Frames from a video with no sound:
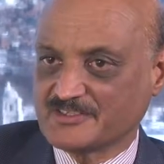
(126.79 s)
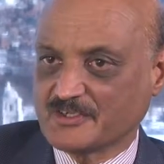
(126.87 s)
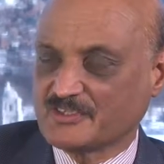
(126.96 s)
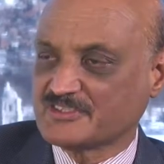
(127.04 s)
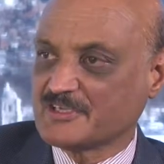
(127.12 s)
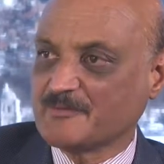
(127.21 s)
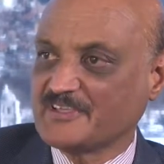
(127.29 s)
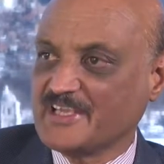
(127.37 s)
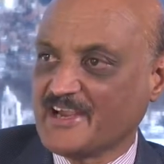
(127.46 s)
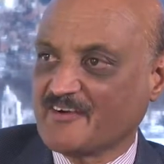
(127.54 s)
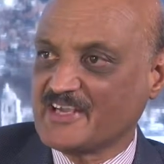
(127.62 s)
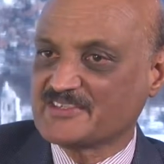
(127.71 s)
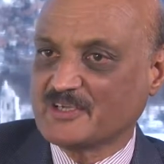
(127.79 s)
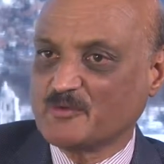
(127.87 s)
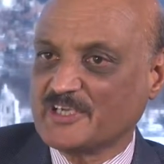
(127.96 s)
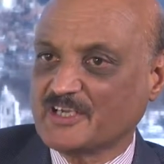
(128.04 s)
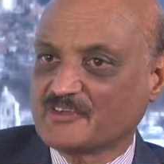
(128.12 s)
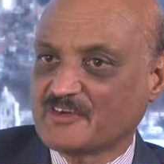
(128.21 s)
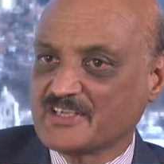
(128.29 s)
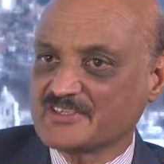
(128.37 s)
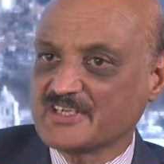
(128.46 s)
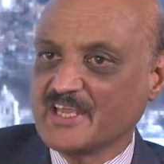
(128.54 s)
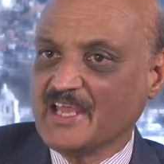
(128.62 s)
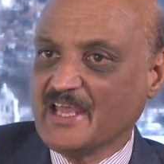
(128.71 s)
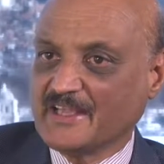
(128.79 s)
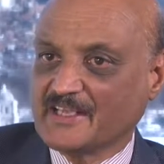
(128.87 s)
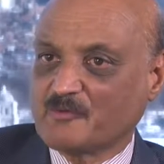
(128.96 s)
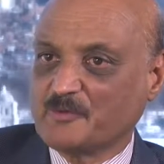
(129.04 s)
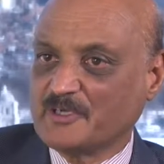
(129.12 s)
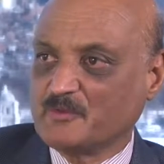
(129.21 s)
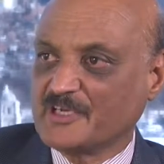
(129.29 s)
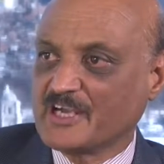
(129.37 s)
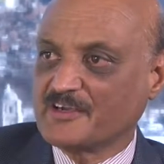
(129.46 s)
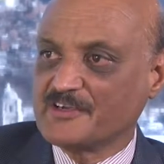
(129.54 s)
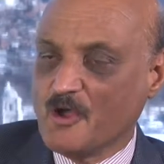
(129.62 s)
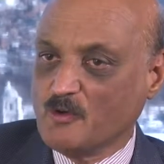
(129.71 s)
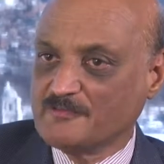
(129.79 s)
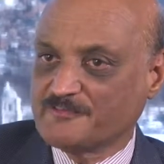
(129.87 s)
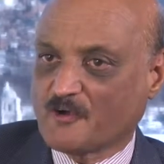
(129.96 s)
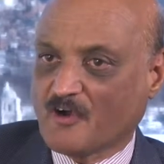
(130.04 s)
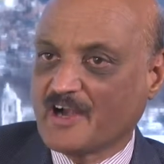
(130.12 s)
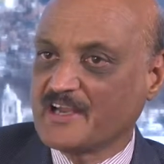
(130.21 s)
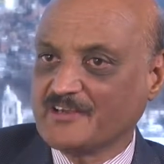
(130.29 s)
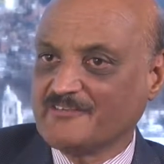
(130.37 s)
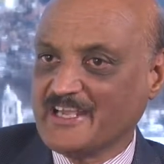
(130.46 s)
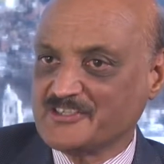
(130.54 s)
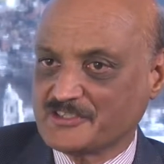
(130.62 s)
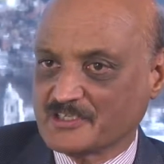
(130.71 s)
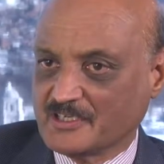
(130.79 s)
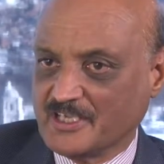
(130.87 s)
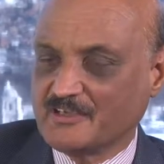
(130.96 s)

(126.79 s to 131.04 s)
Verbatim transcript: So some of the areas that we address and that we, we are known for are innovation.